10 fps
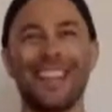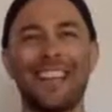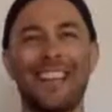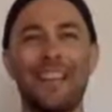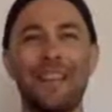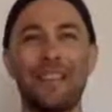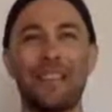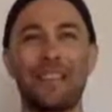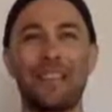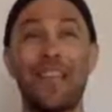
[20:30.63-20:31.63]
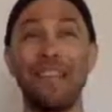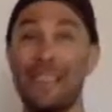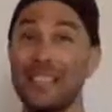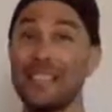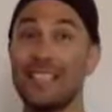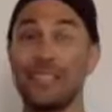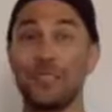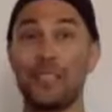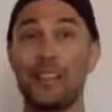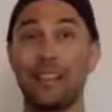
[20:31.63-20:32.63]
And this is
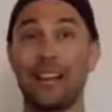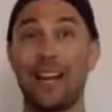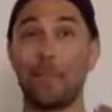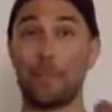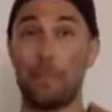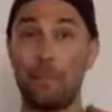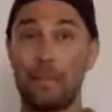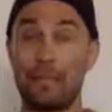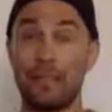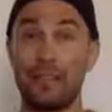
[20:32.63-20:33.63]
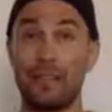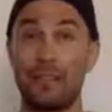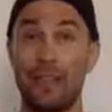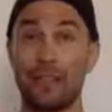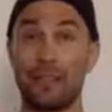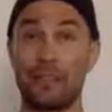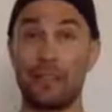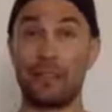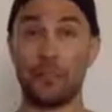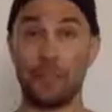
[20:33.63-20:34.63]
actually in line with the middle of the
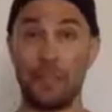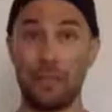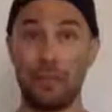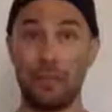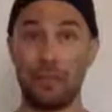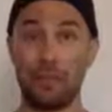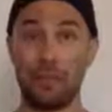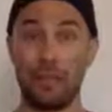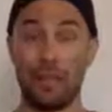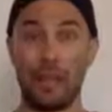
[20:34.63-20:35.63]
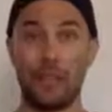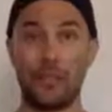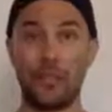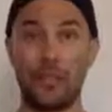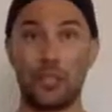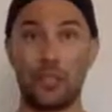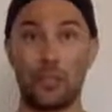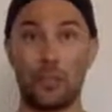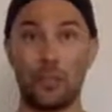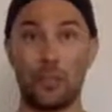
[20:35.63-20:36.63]
clavicle, your nipple, and just
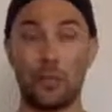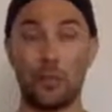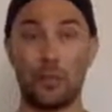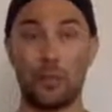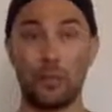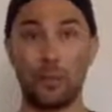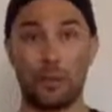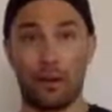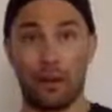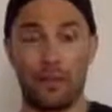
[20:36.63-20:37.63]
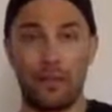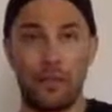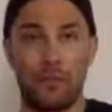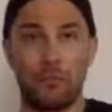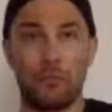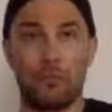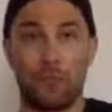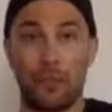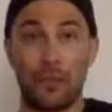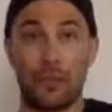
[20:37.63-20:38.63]
here where the low ribs are. If you
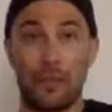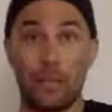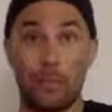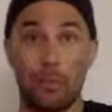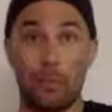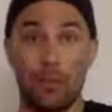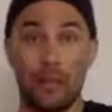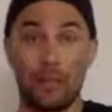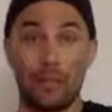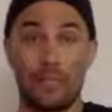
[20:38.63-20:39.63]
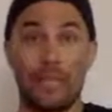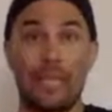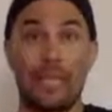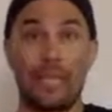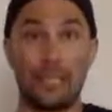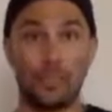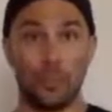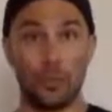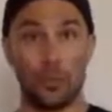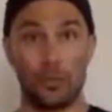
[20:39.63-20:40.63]
bring your hip point in
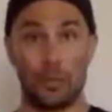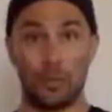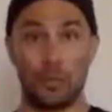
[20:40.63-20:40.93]
towards the